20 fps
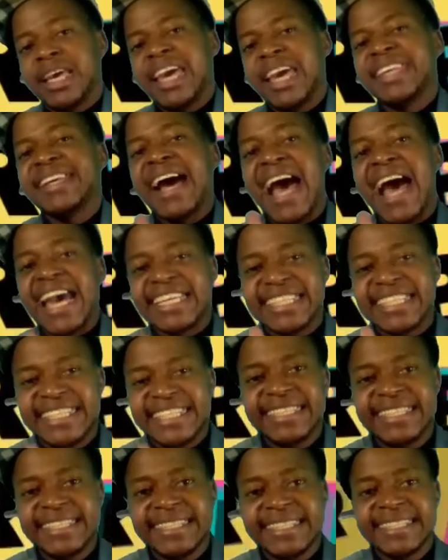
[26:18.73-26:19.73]
an
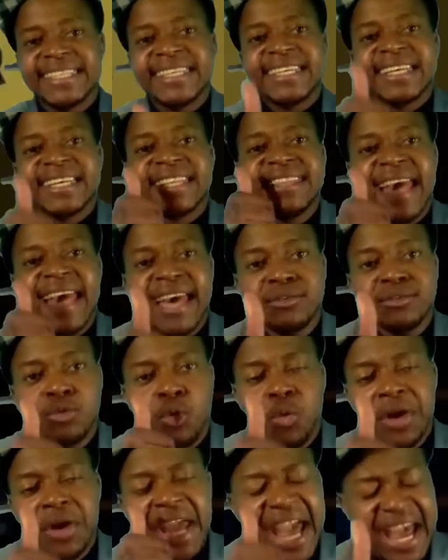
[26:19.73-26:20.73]
idea that
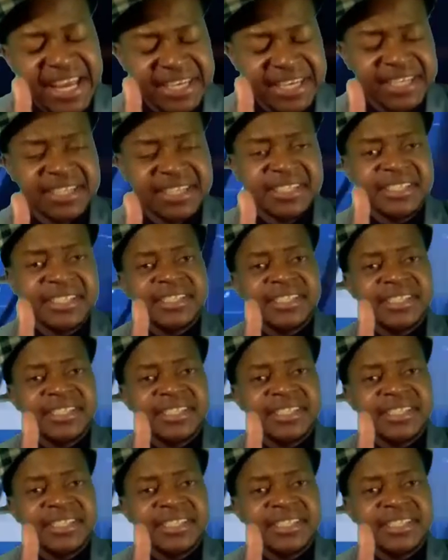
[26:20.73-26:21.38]
will end